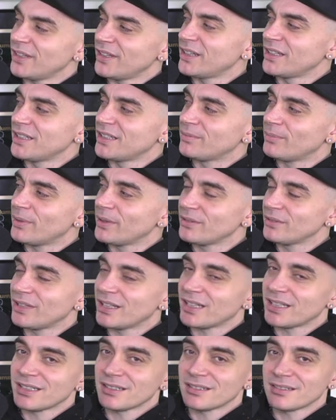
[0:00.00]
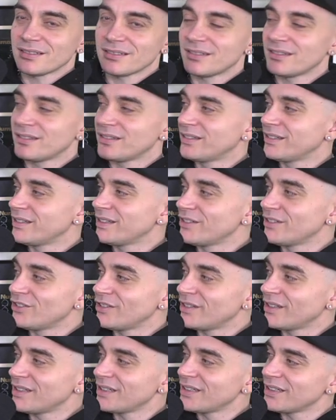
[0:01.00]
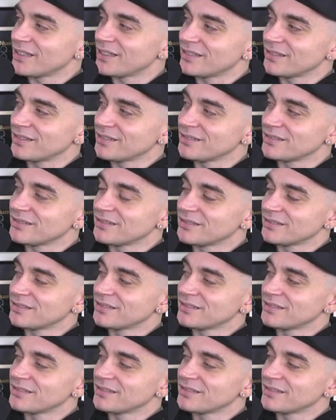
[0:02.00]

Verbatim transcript: yeah yeah Bode and do this yeah, like that, yeah. Right?